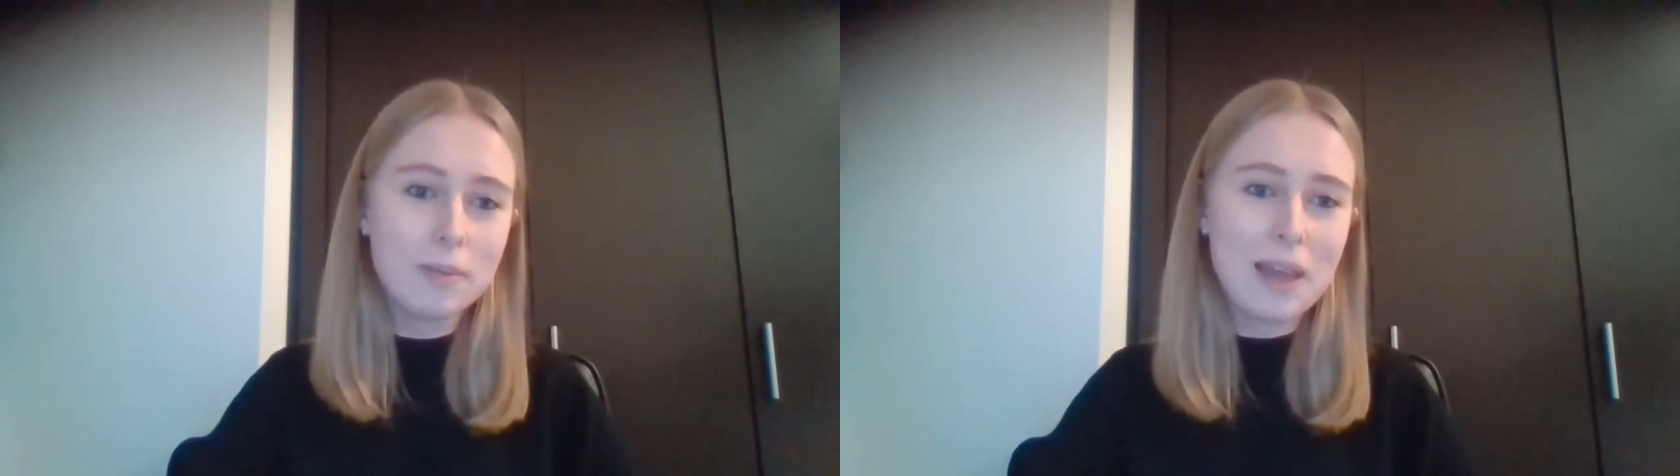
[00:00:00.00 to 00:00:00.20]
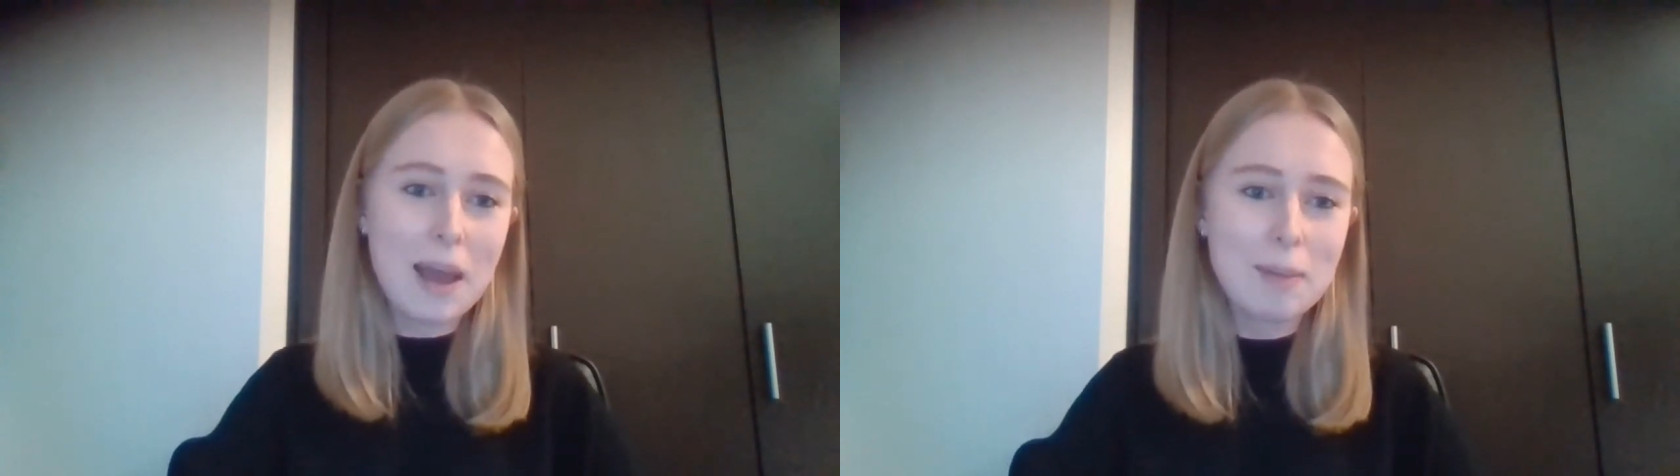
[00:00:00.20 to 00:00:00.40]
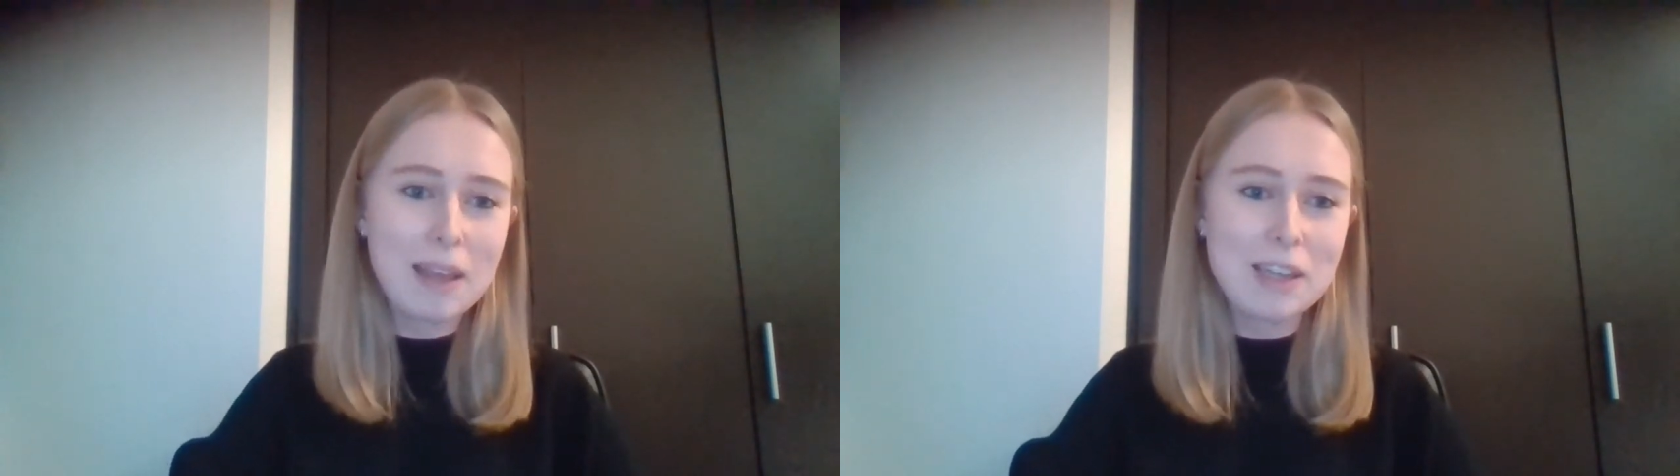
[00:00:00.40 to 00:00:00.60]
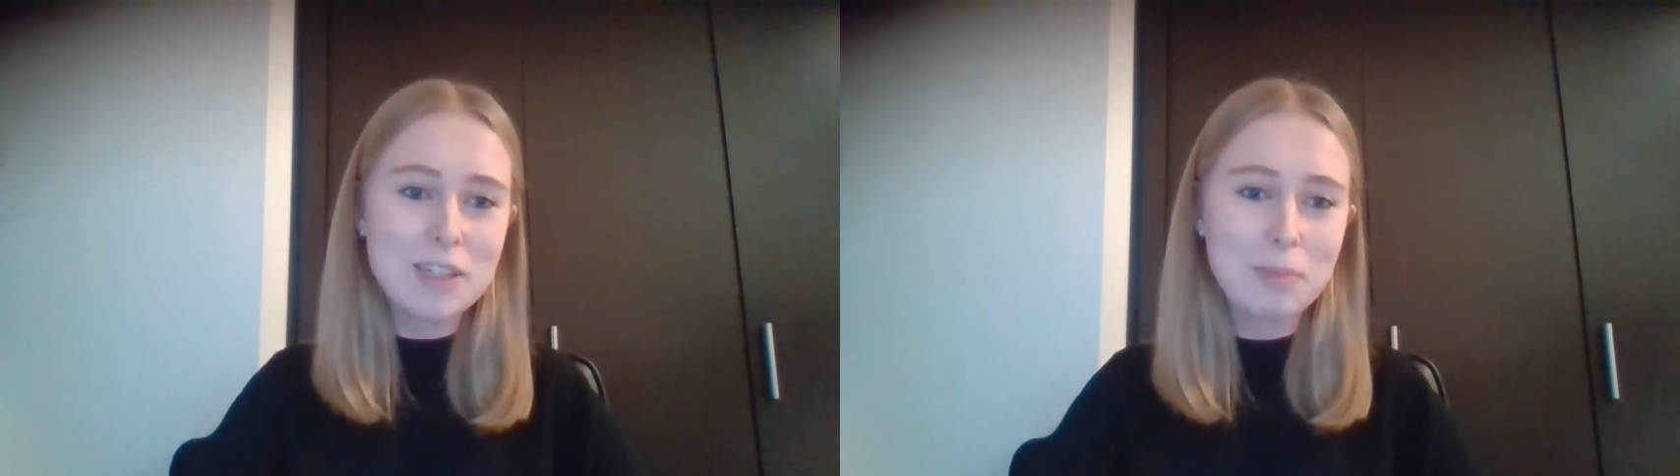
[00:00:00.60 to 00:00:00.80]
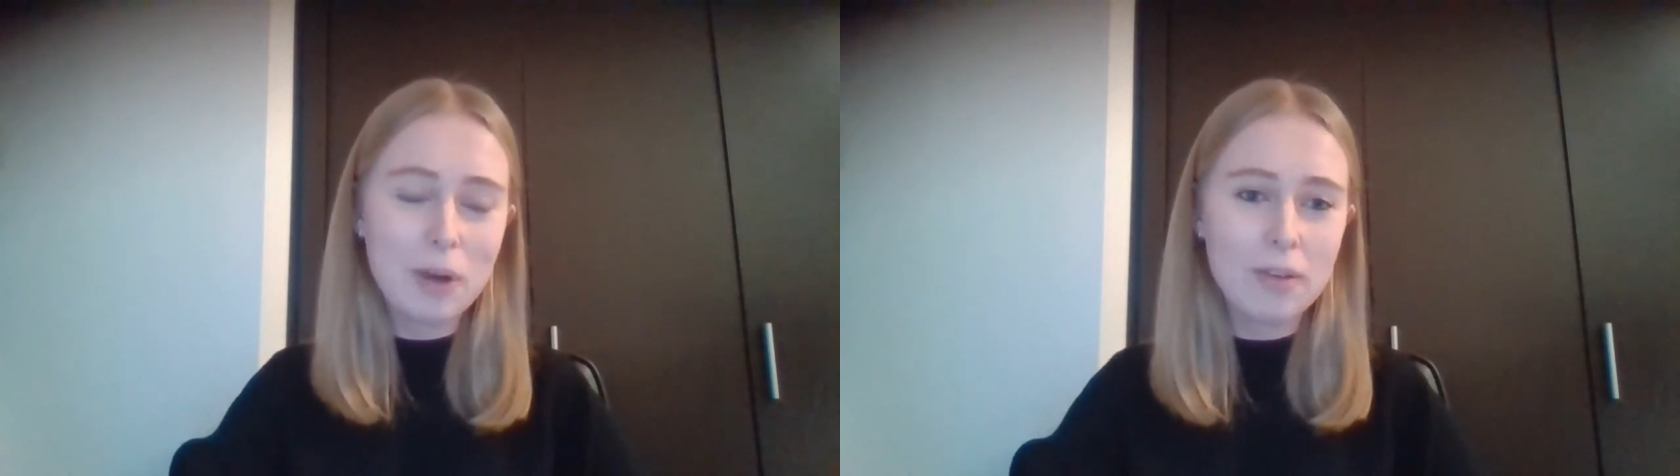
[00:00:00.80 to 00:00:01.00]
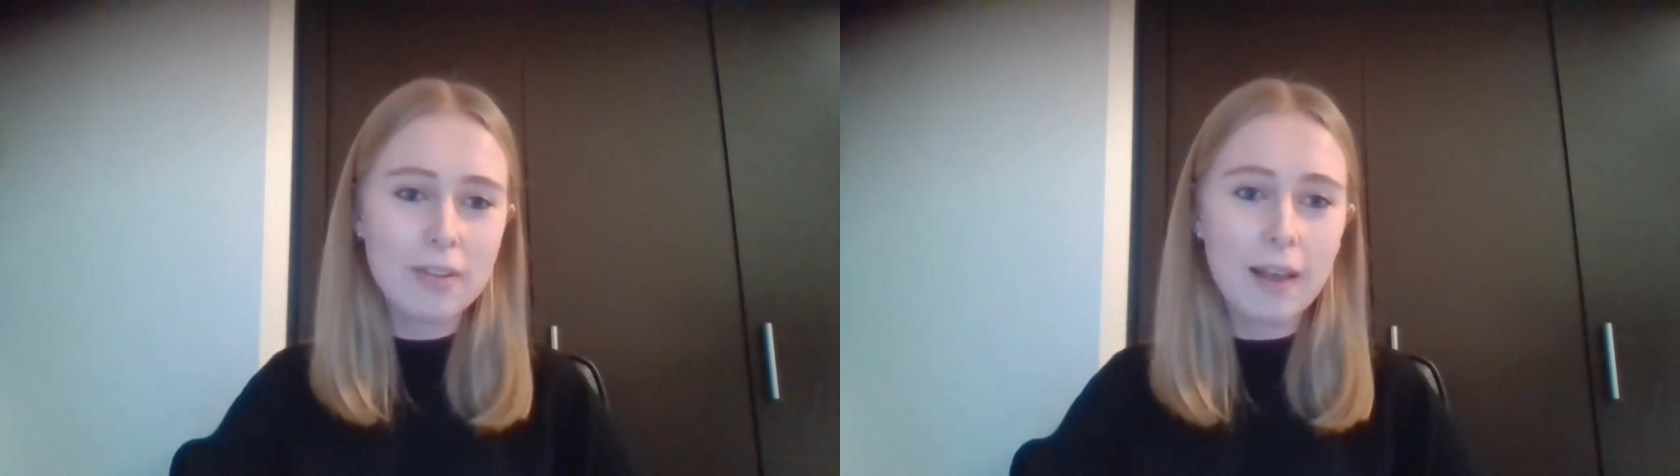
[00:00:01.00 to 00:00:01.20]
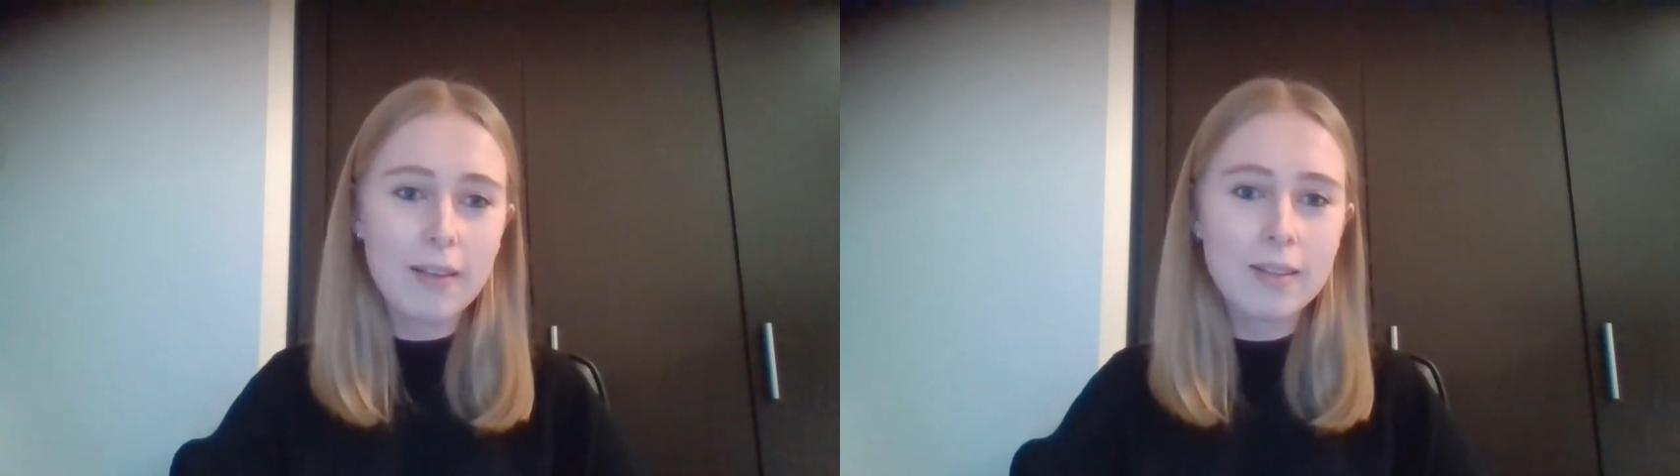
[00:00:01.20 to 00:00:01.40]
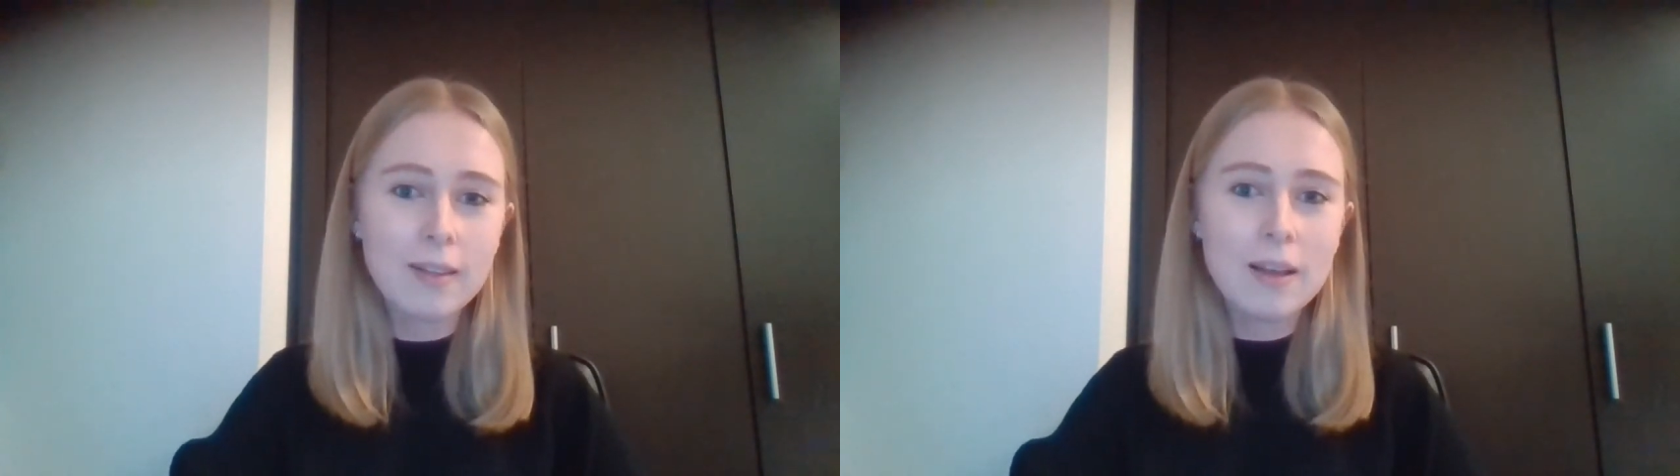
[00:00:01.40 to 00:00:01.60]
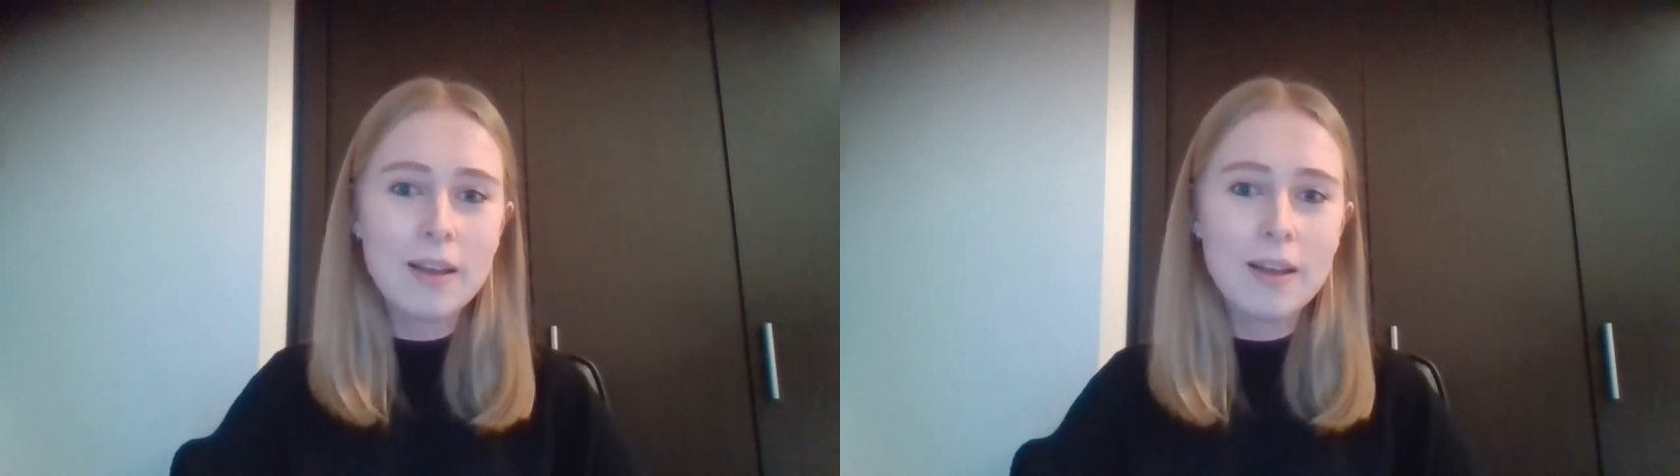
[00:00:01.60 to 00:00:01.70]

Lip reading: the application process.